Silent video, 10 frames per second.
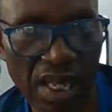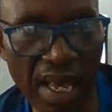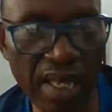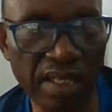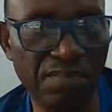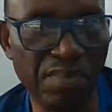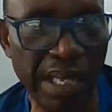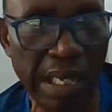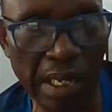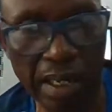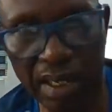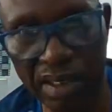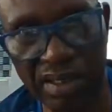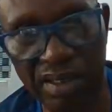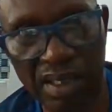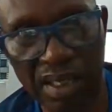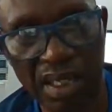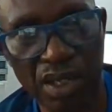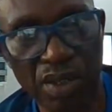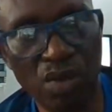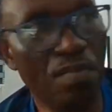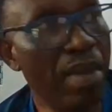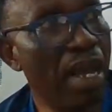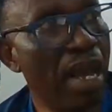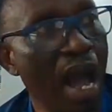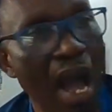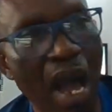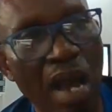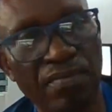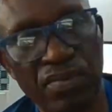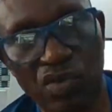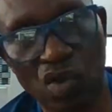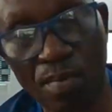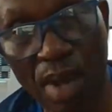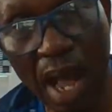Is because you may have some